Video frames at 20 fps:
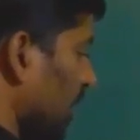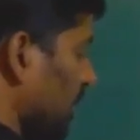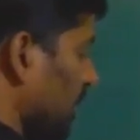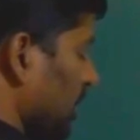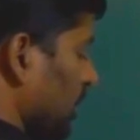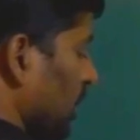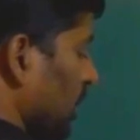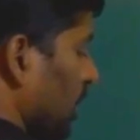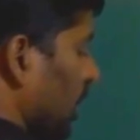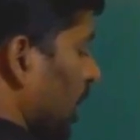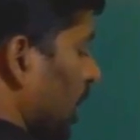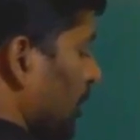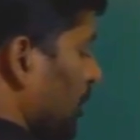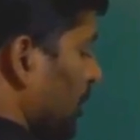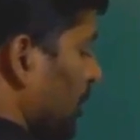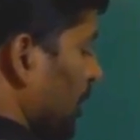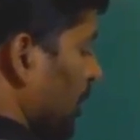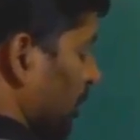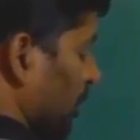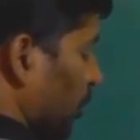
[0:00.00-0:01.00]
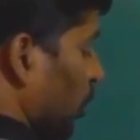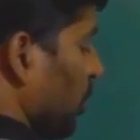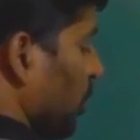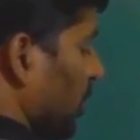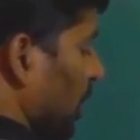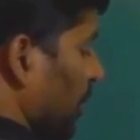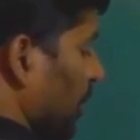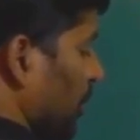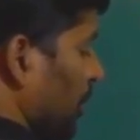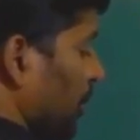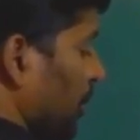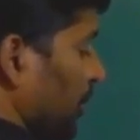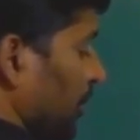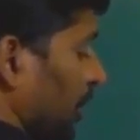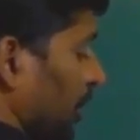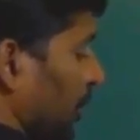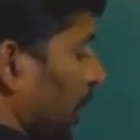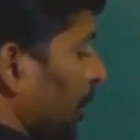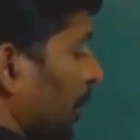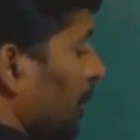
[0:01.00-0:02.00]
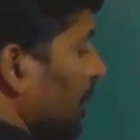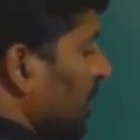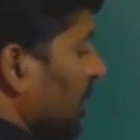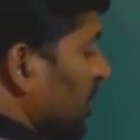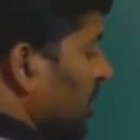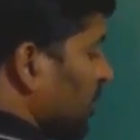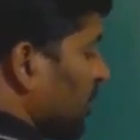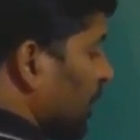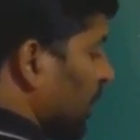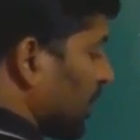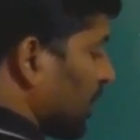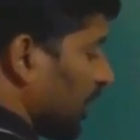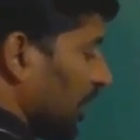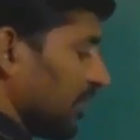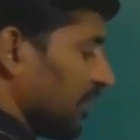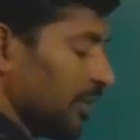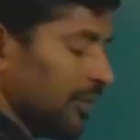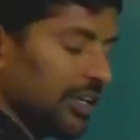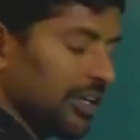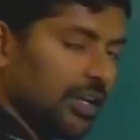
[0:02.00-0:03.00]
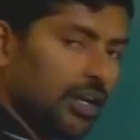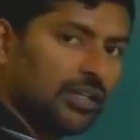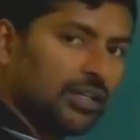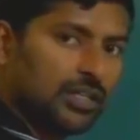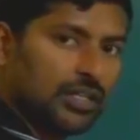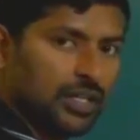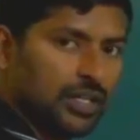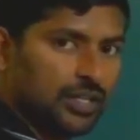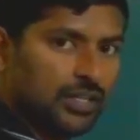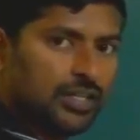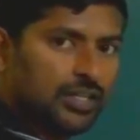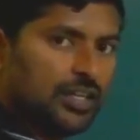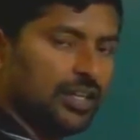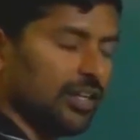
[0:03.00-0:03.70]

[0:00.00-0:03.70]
The third option, fourth option, if you see vibrational spectra is given, not correct.